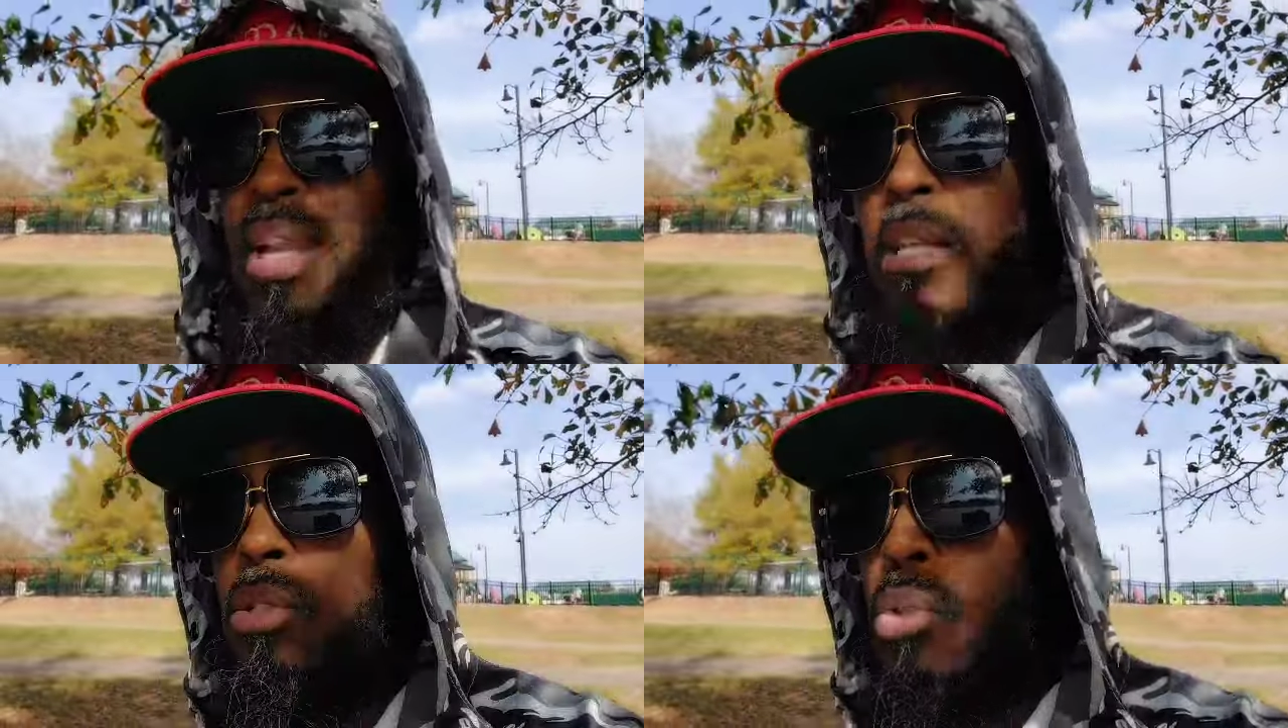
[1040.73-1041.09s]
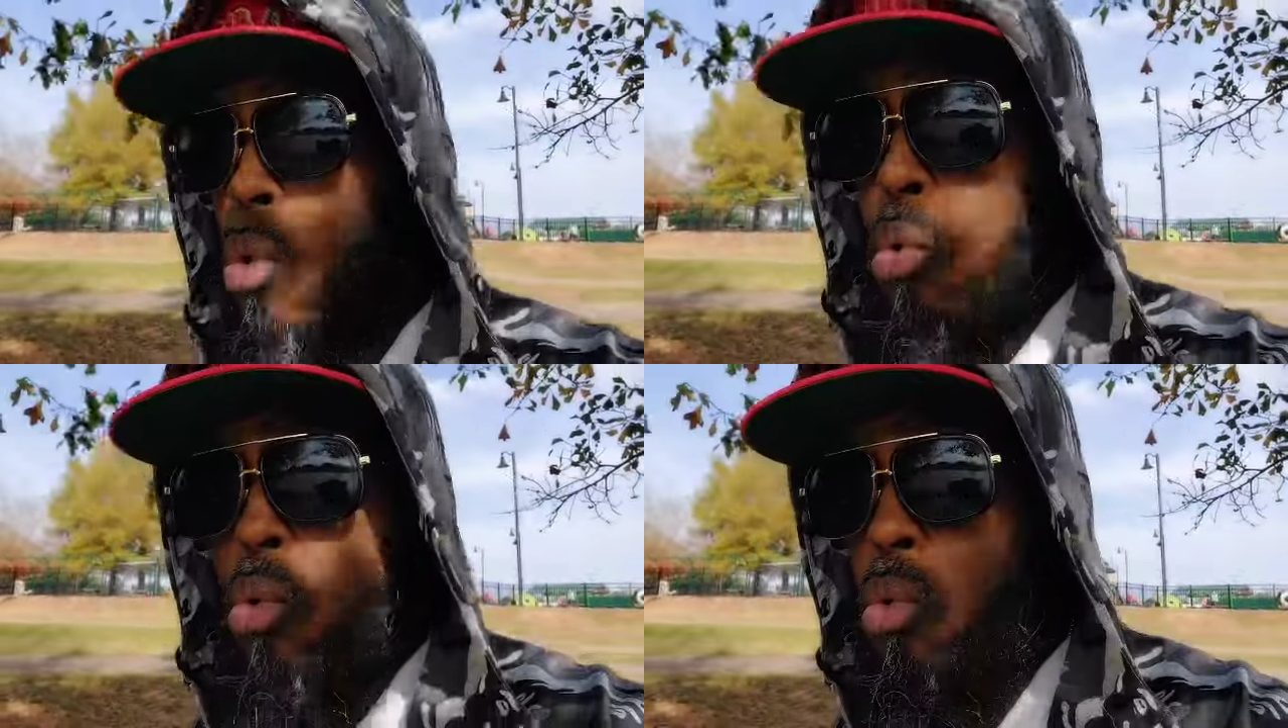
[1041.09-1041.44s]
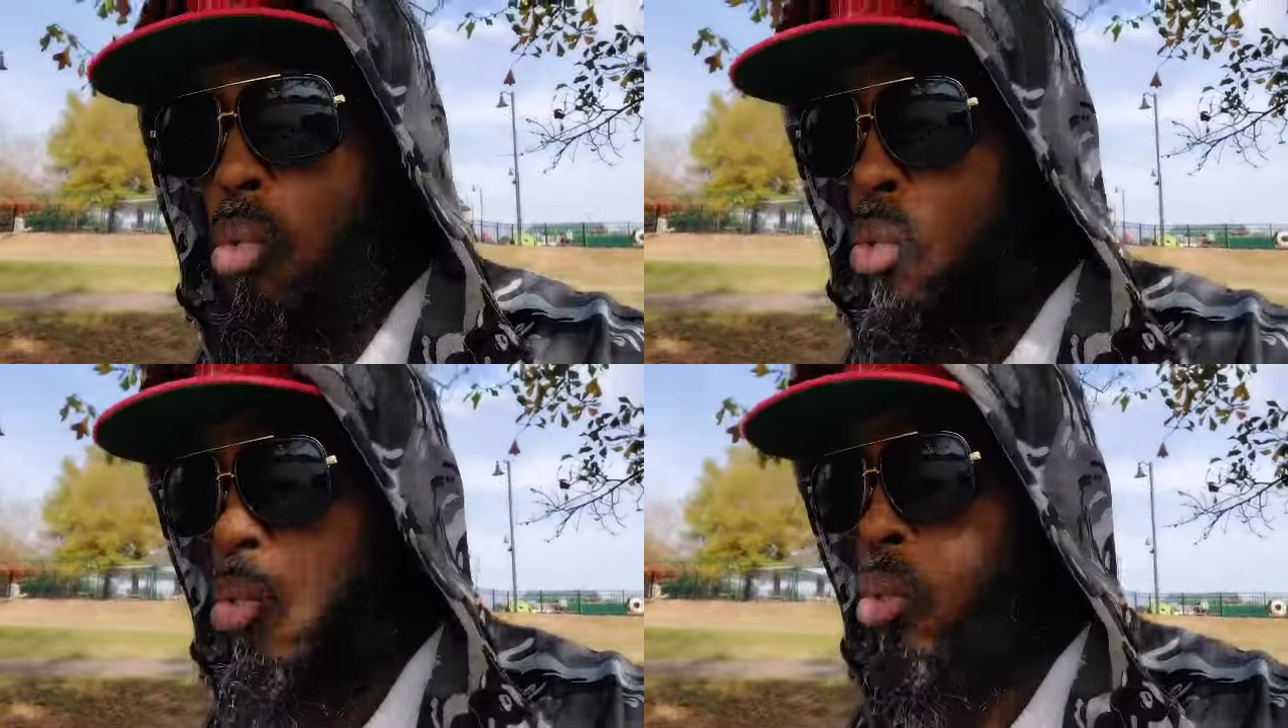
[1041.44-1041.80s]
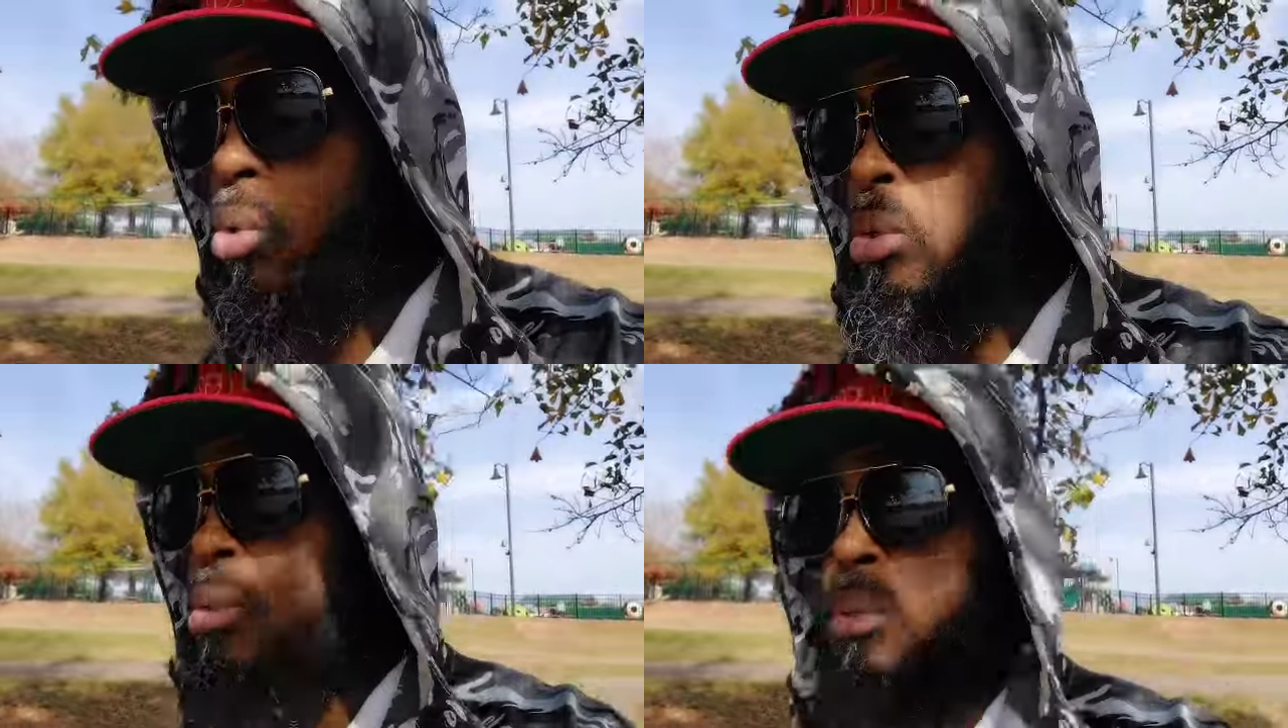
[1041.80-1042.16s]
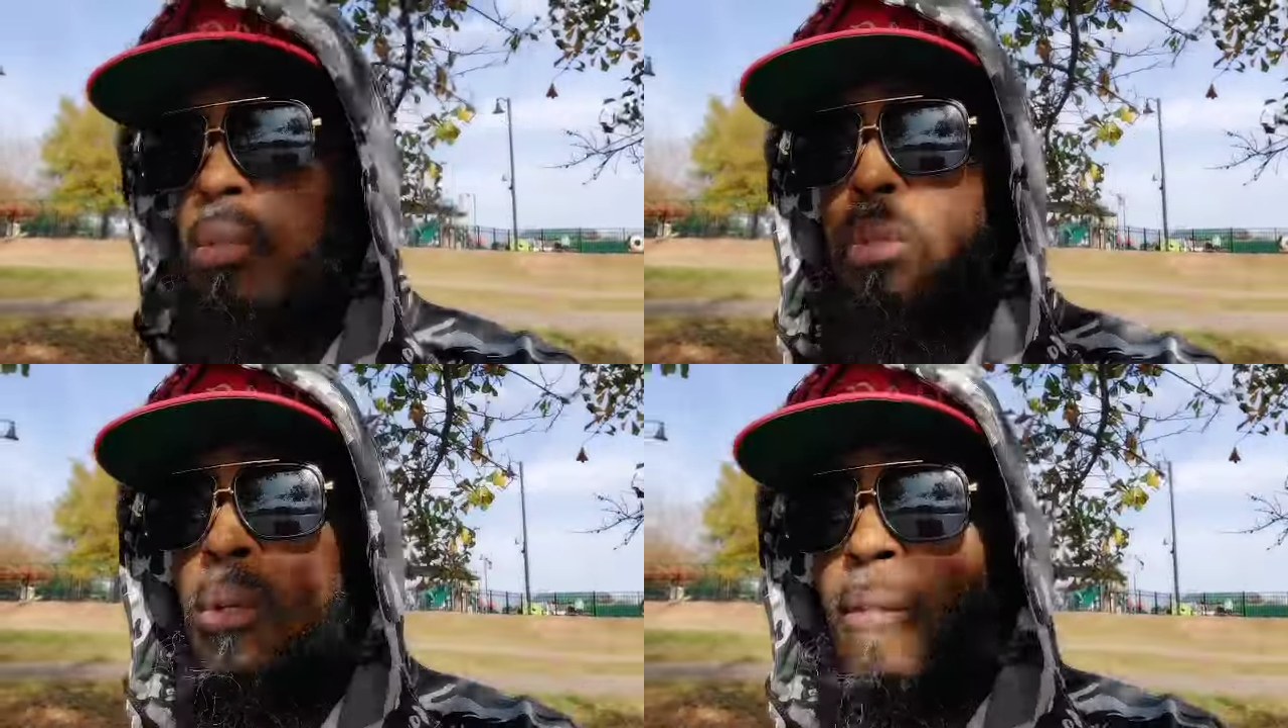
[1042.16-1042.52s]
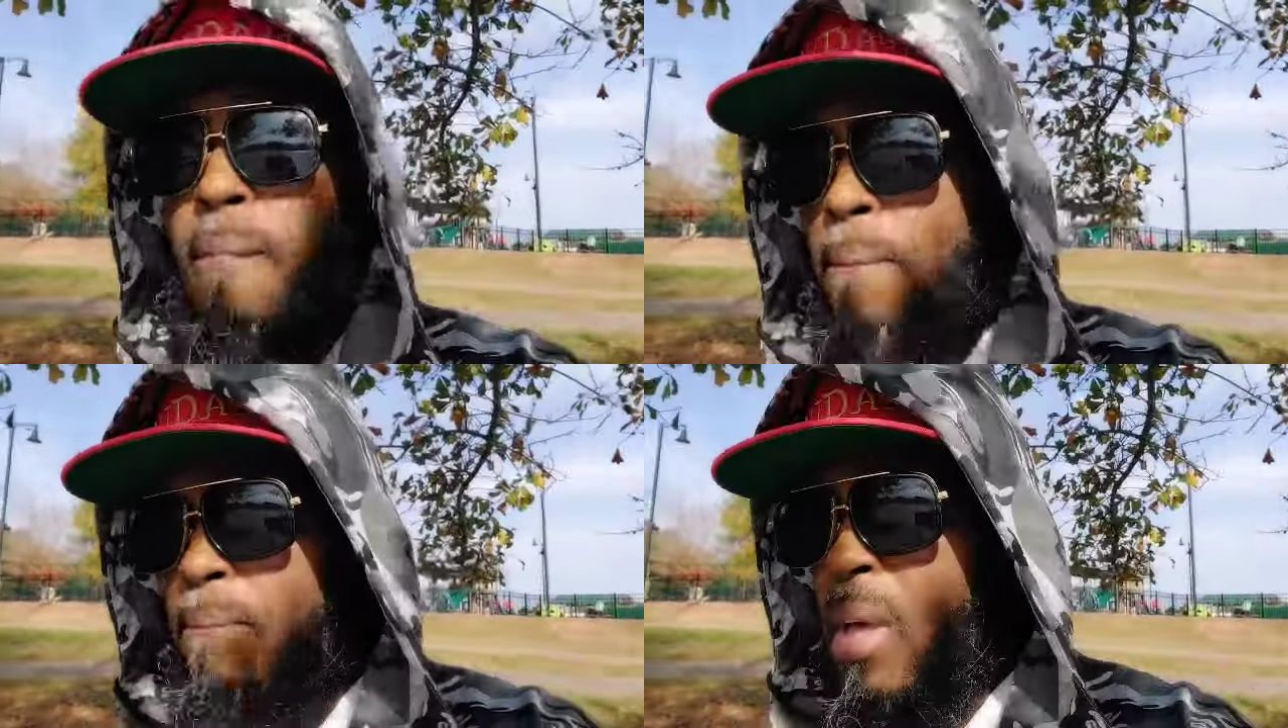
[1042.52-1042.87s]
That's cool.
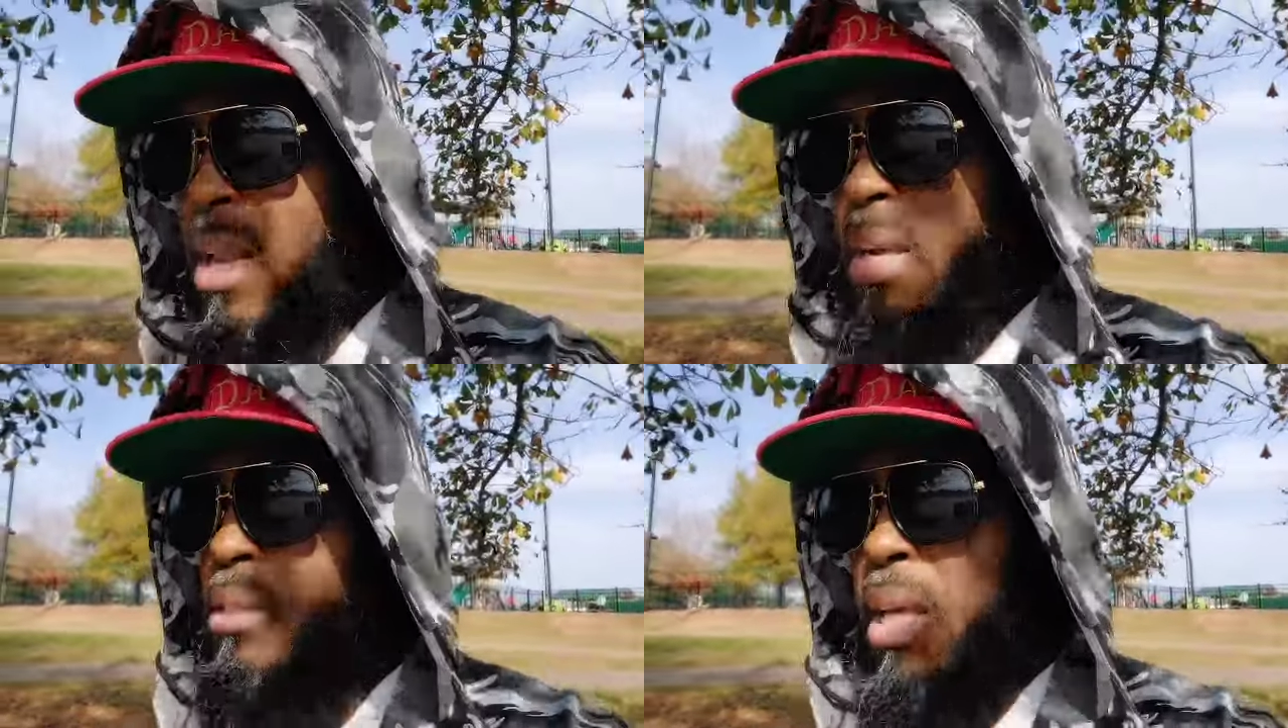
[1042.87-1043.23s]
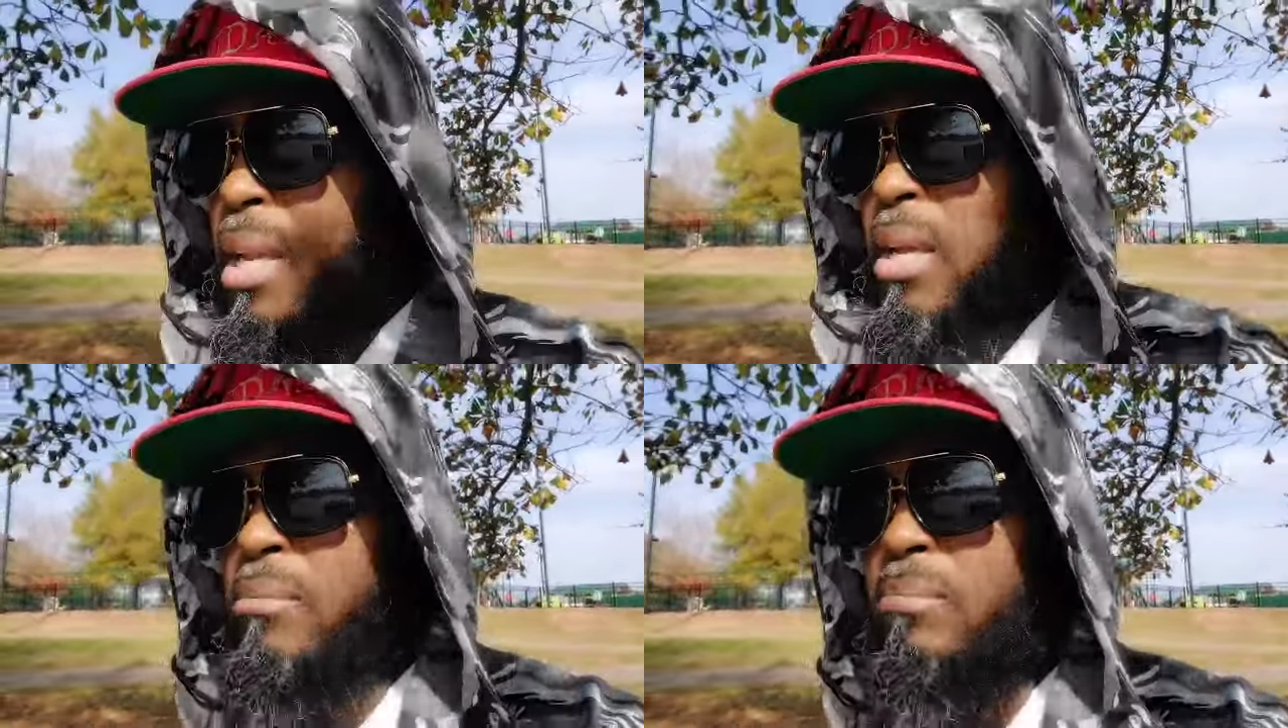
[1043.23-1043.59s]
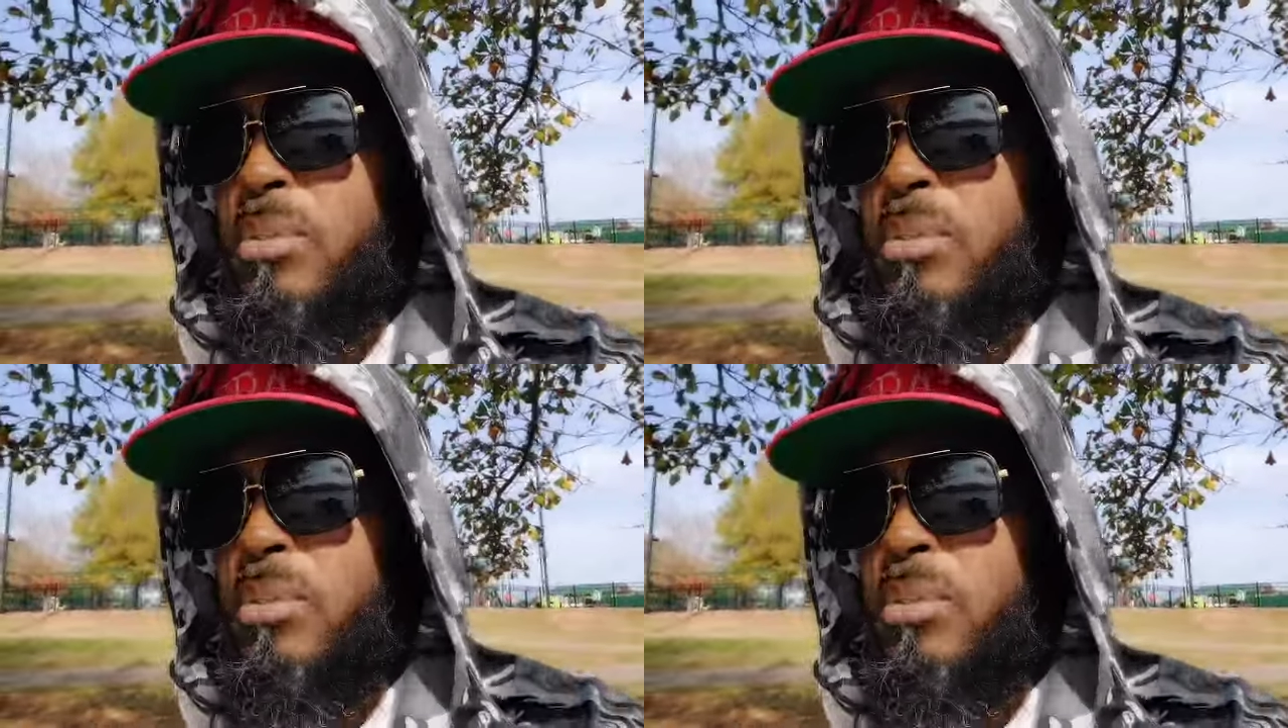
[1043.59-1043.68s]
That ain't, that ain't,